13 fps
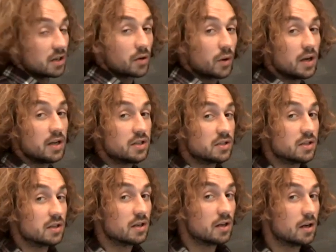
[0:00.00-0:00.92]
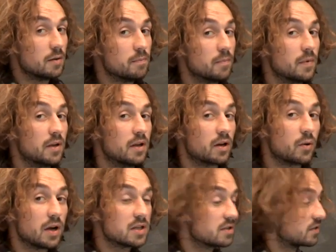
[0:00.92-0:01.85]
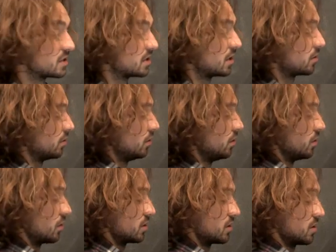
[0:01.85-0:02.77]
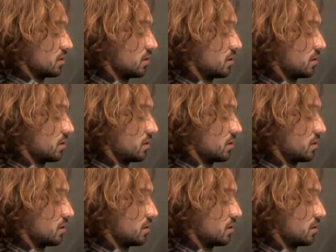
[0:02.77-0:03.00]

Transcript: the equation. Um, the equation of a circle looks